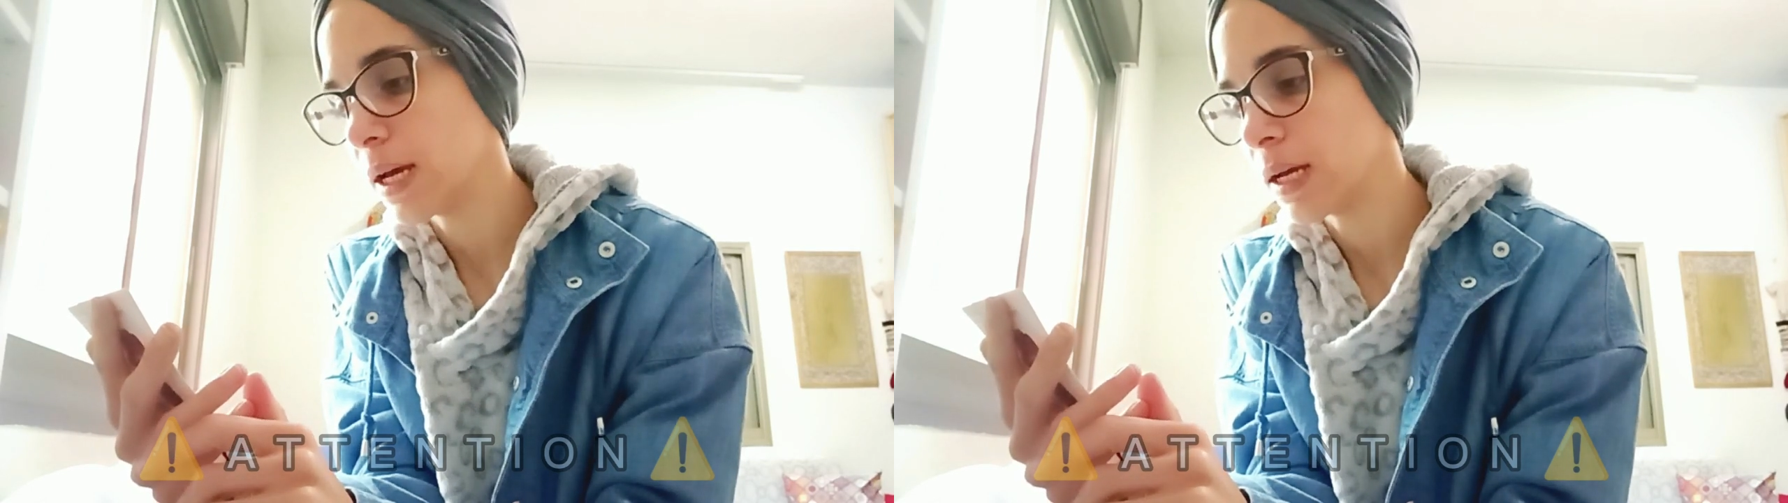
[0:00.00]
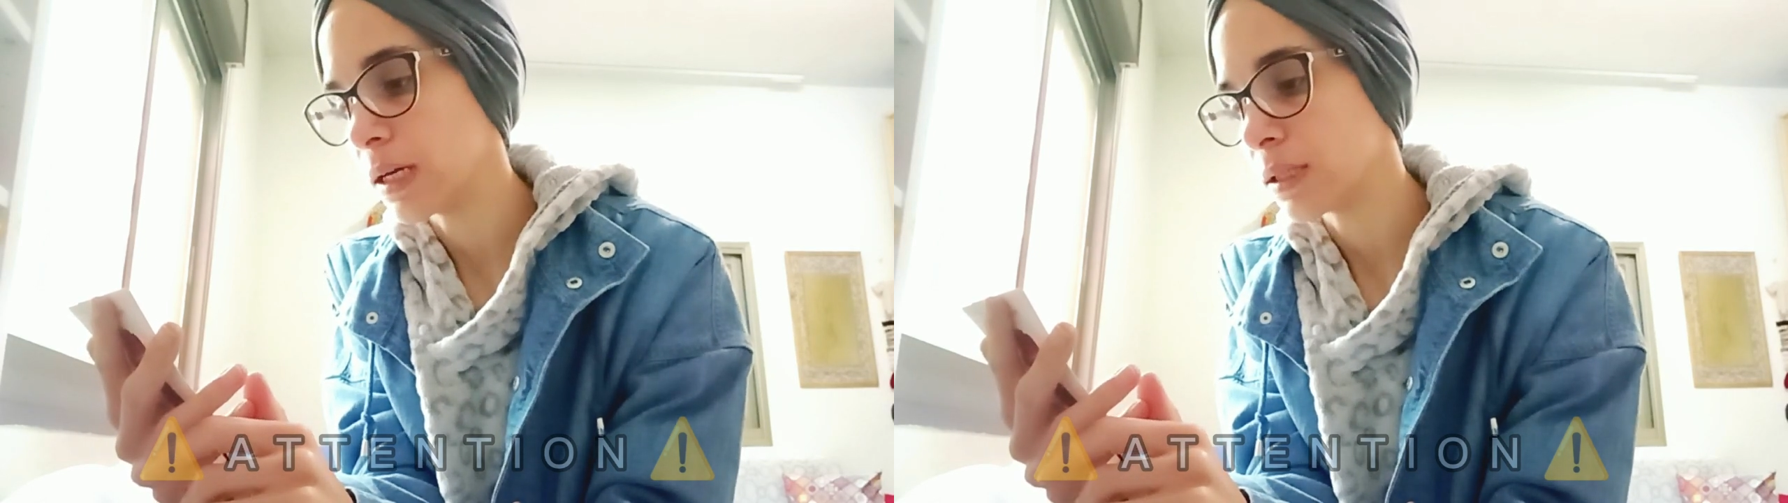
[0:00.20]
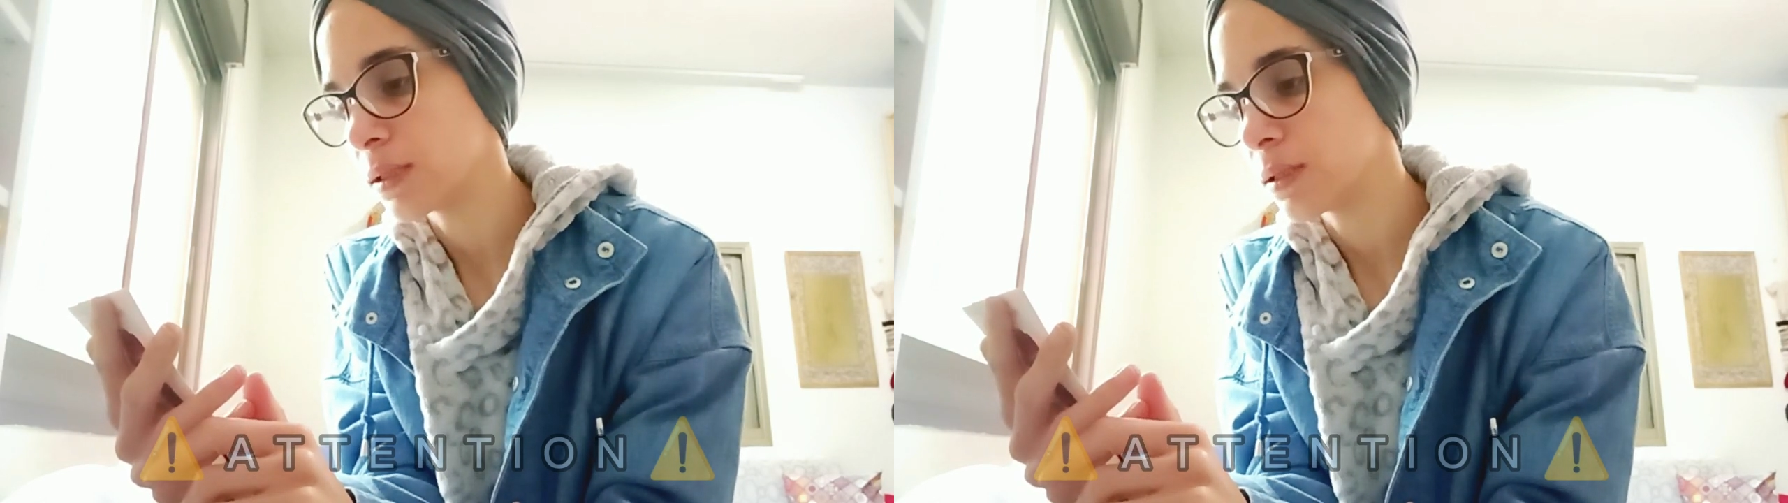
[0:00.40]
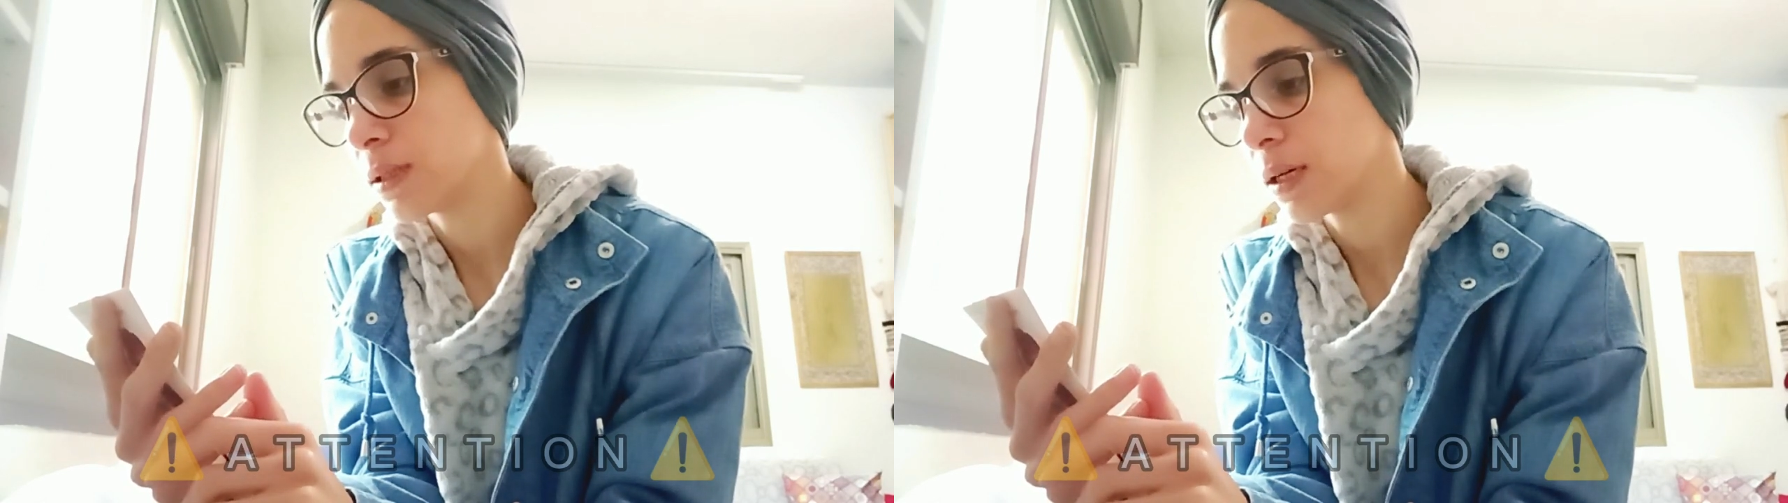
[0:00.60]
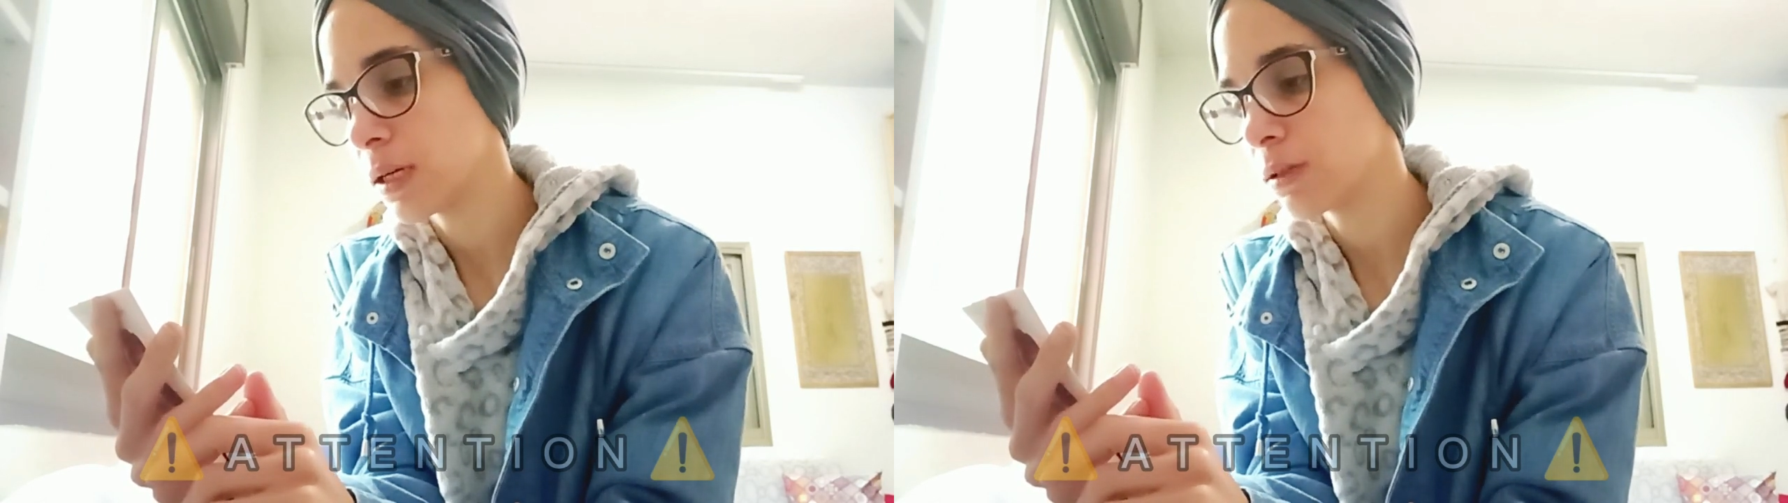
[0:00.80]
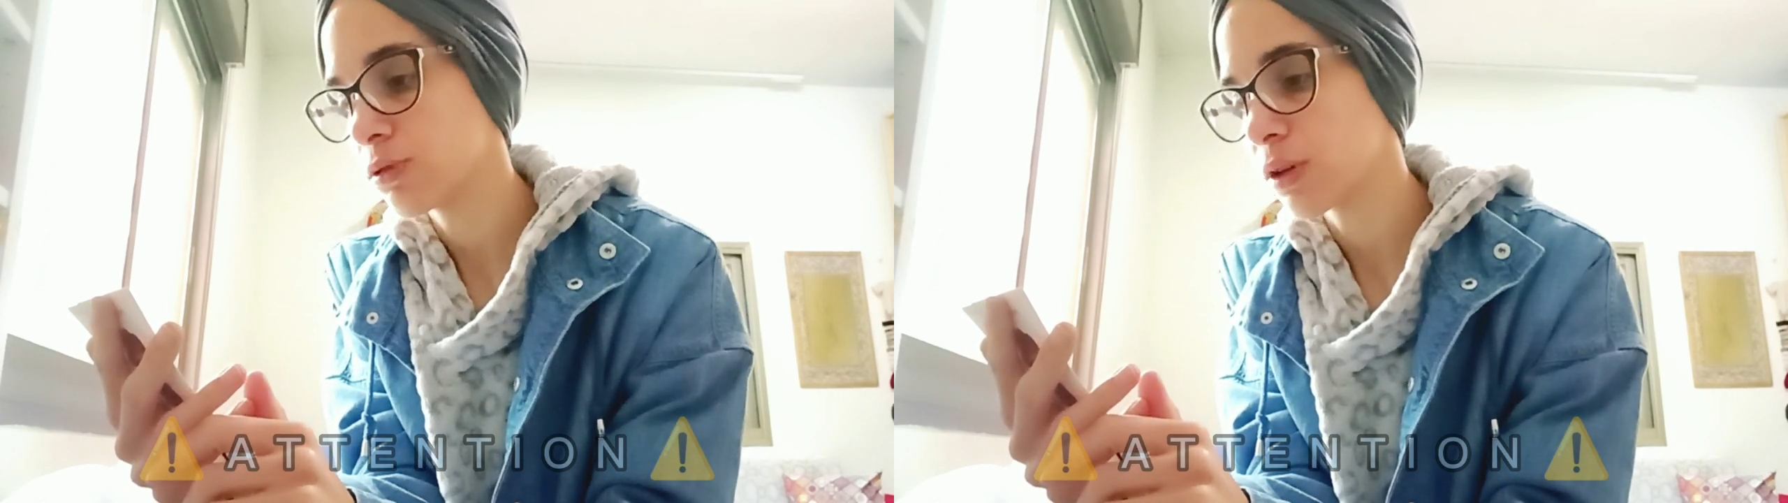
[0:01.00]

and air